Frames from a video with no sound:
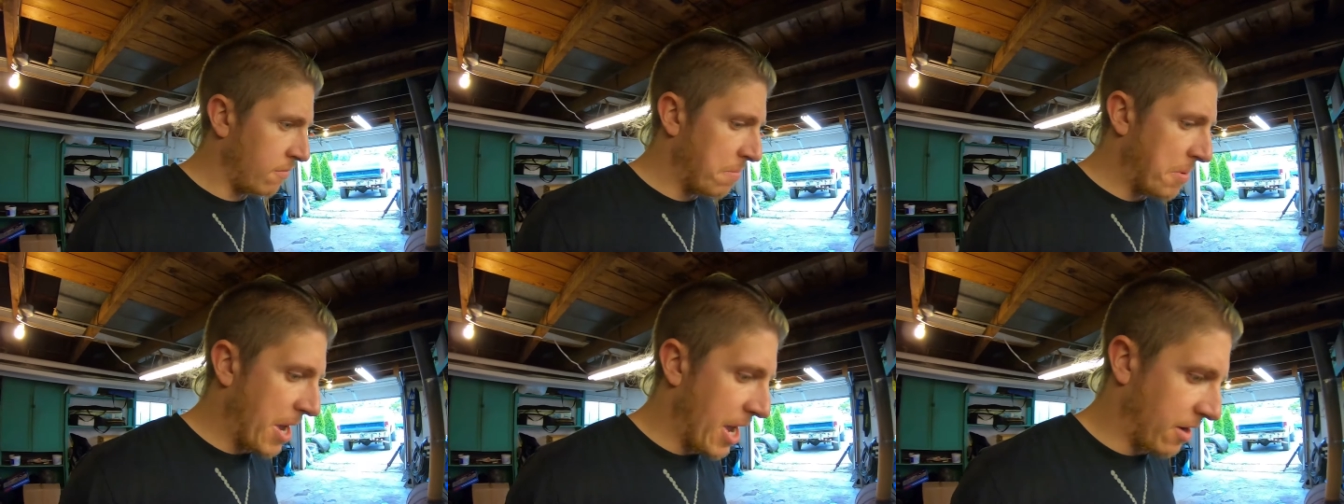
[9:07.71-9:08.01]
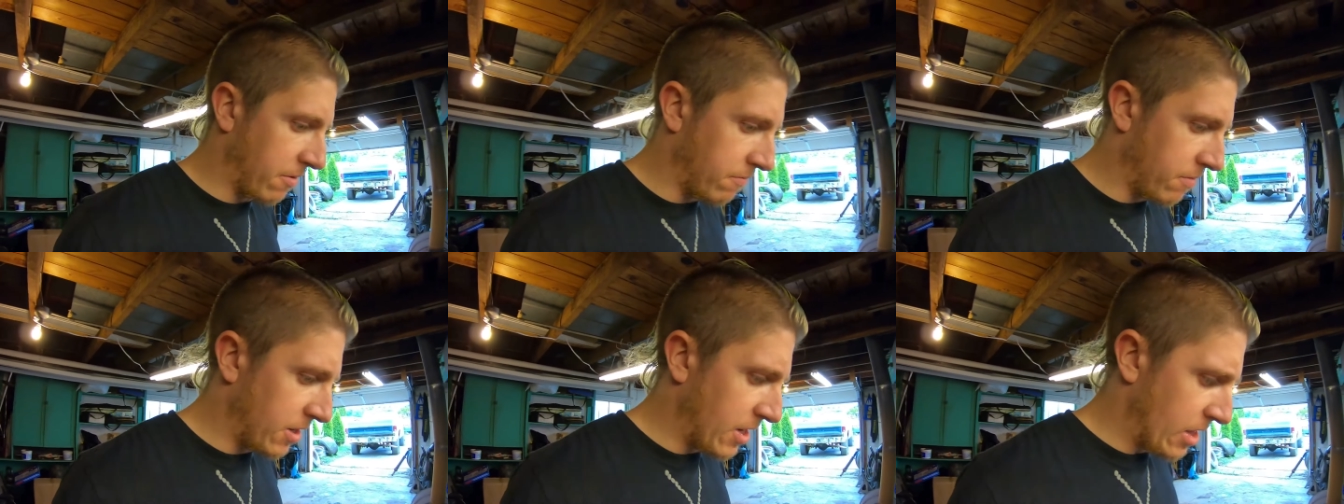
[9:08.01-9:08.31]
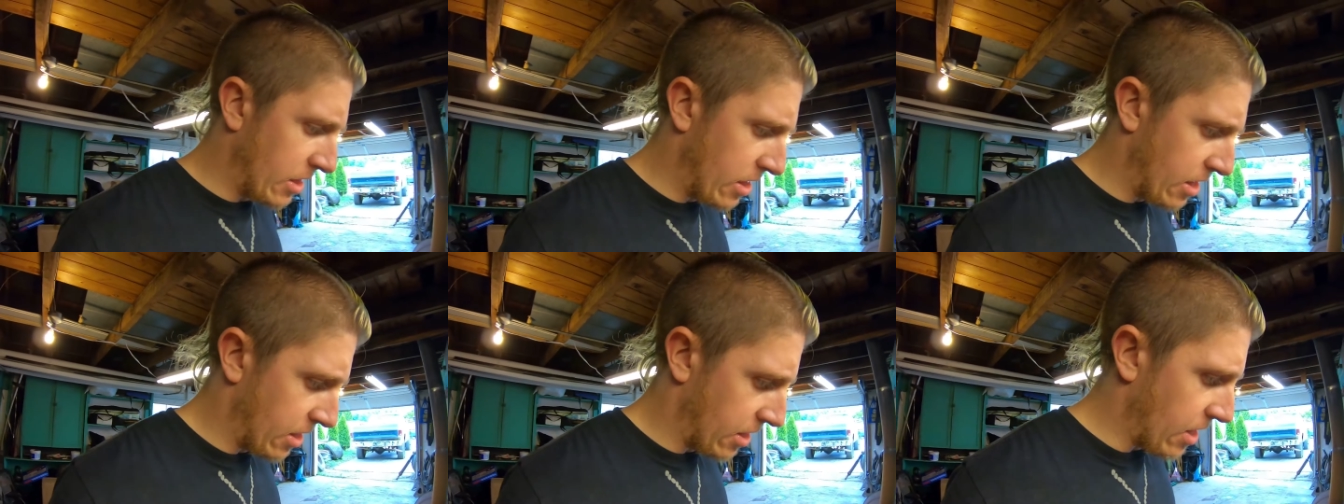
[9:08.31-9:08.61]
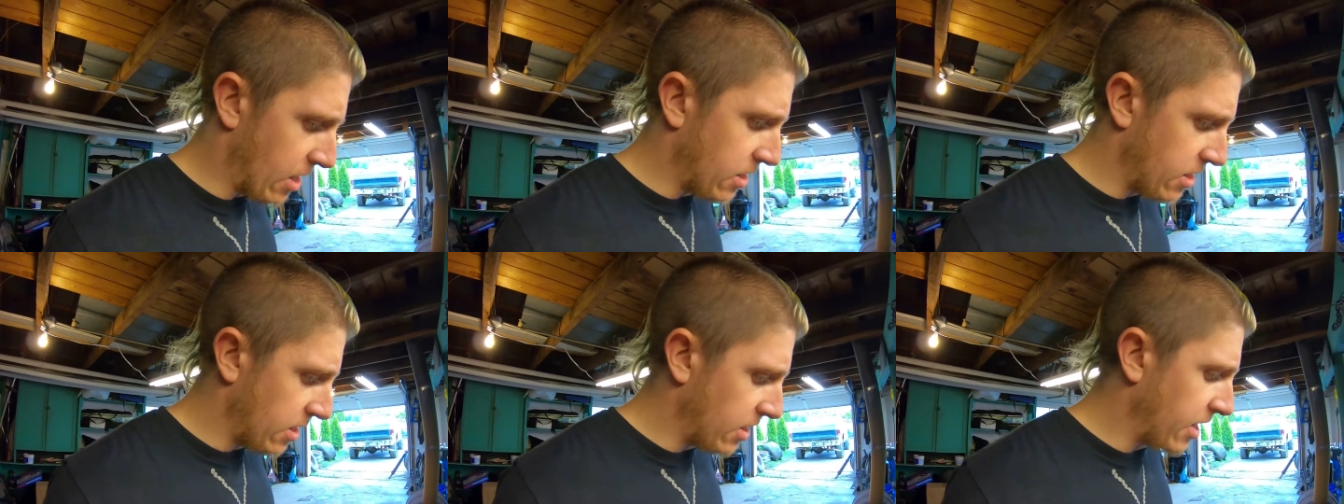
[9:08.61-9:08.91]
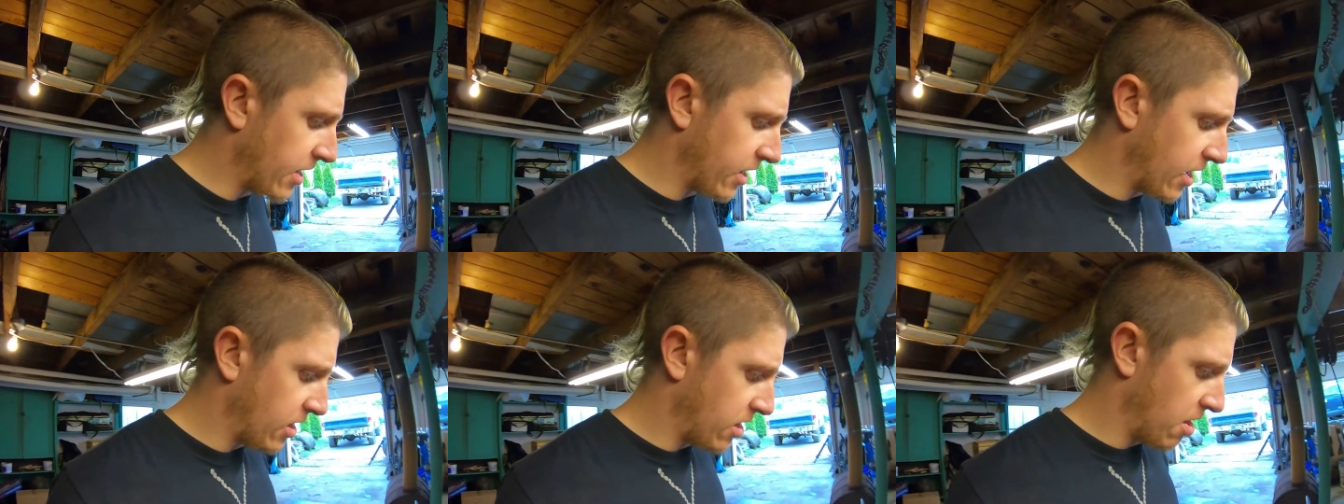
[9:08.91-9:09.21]
We're back. We got this. I think
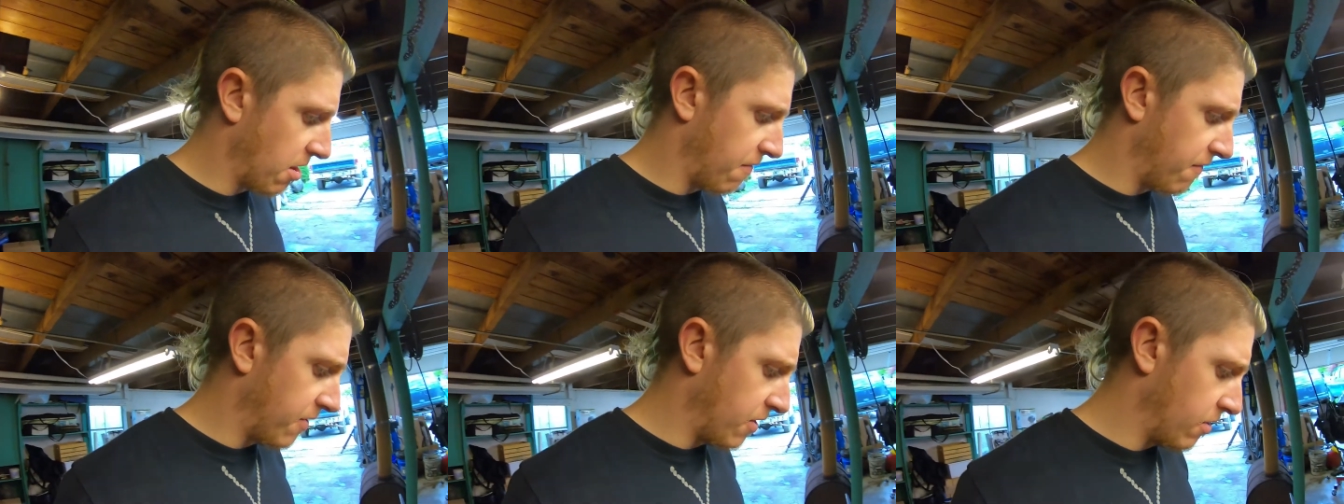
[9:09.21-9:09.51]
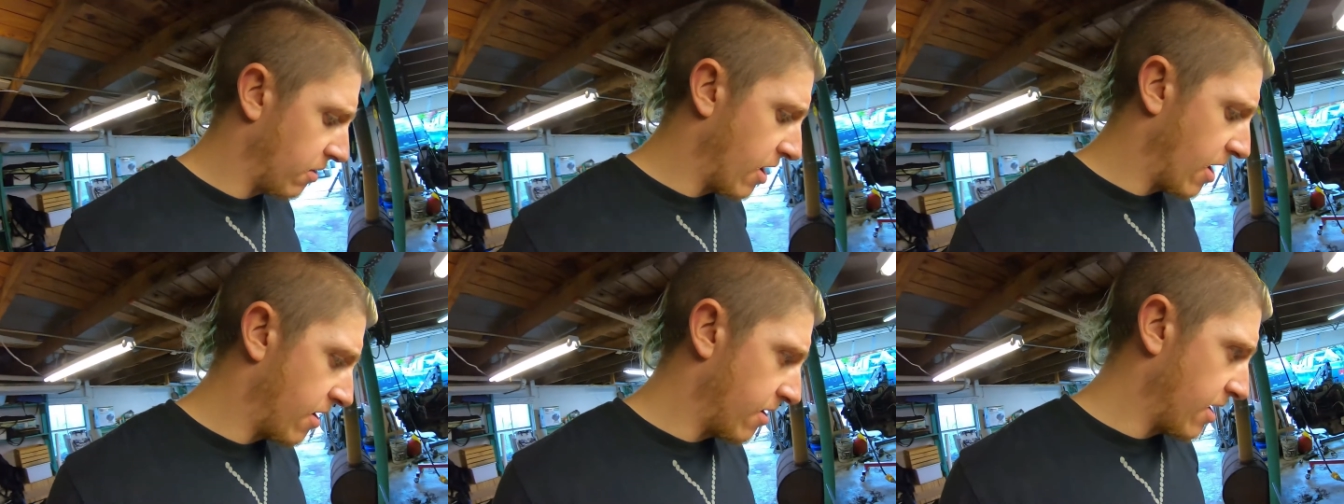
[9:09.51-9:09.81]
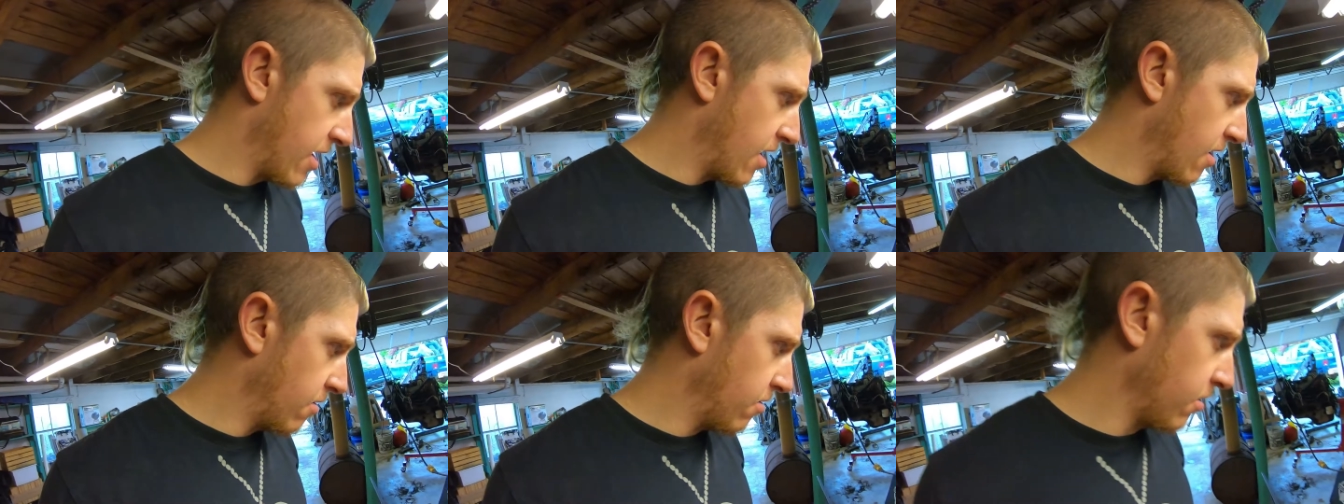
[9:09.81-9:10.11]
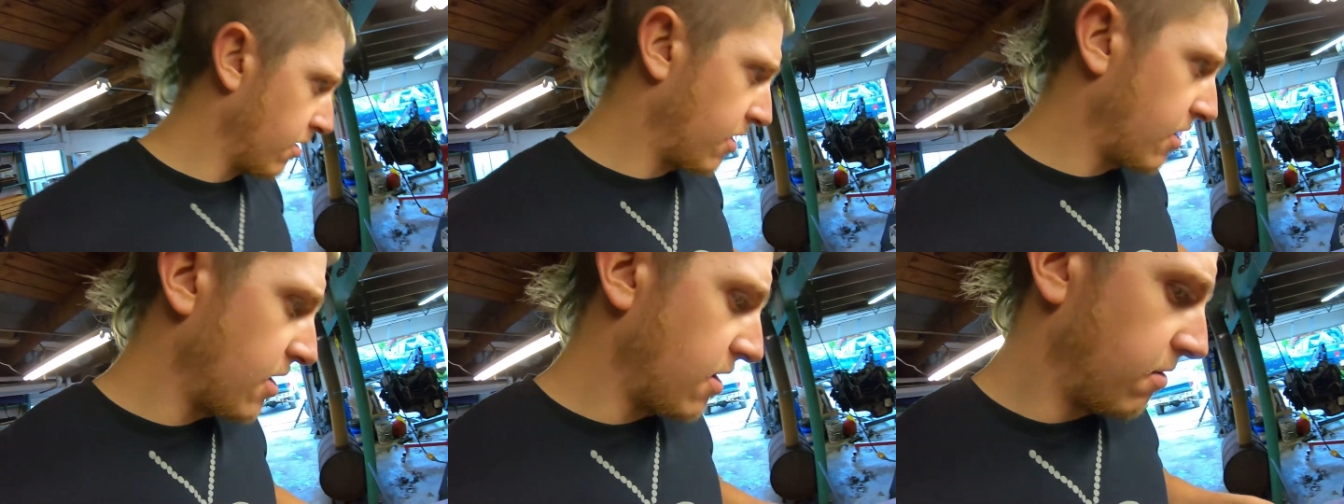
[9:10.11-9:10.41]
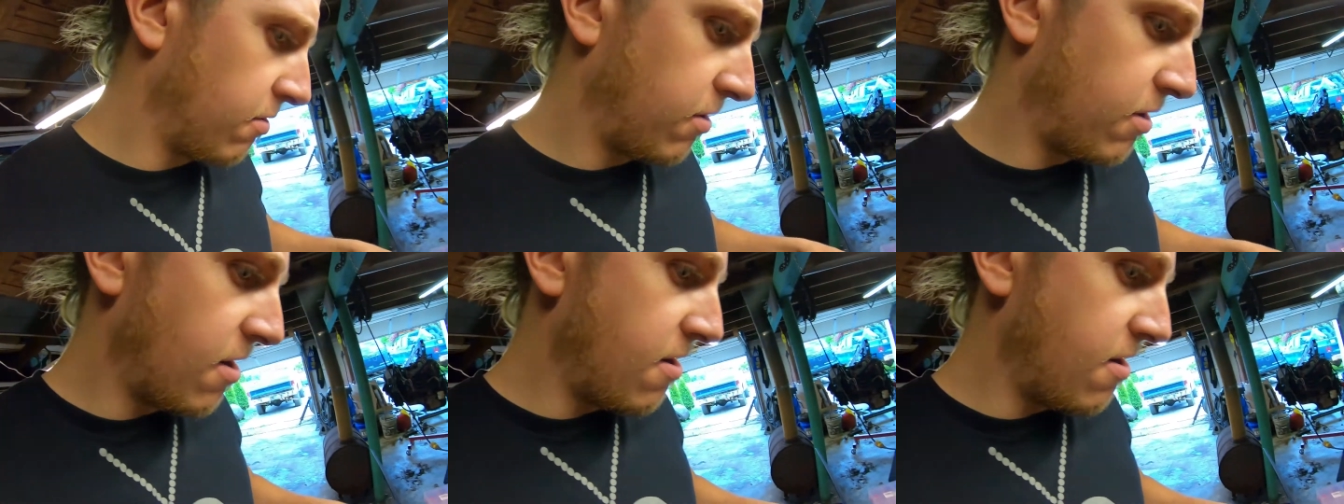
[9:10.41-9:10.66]
I got this figured out now. So